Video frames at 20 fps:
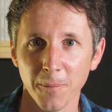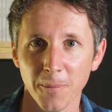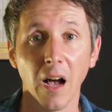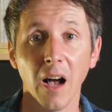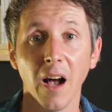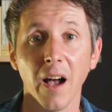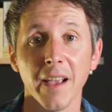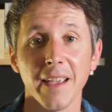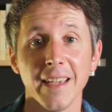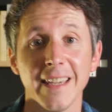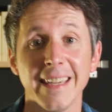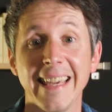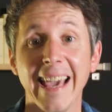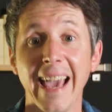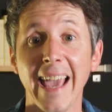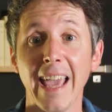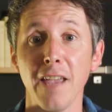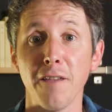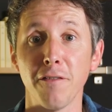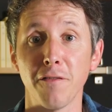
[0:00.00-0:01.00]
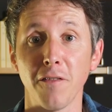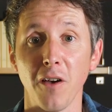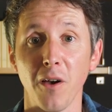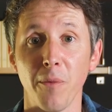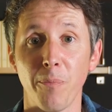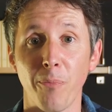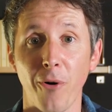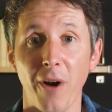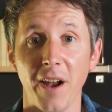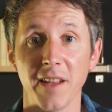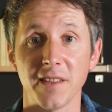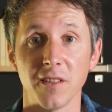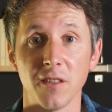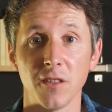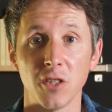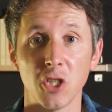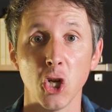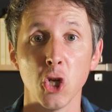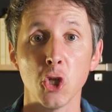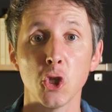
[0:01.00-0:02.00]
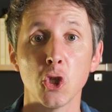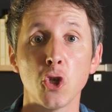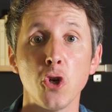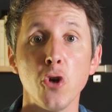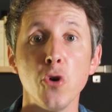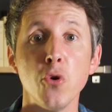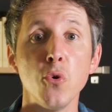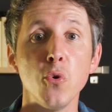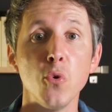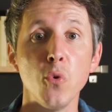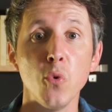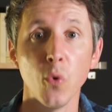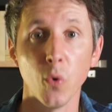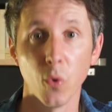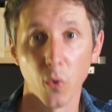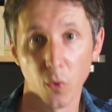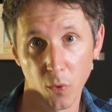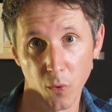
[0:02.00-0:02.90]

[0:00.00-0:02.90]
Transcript: I gave a present to